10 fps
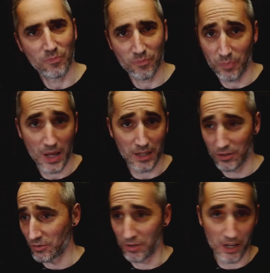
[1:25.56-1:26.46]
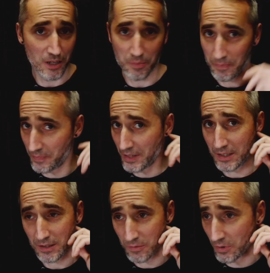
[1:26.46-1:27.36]
place to another.
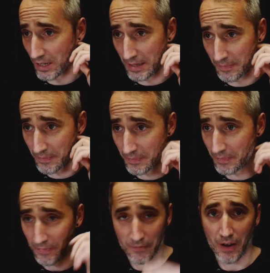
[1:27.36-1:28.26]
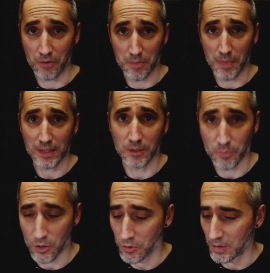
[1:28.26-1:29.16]
It's really very messy
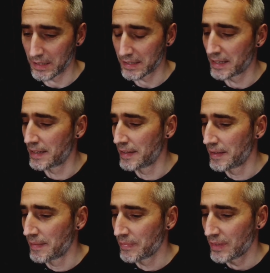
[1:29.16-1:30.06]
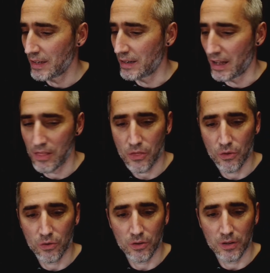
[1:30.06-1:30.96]
progress. And I
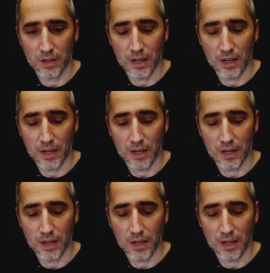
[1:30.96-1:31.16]
thought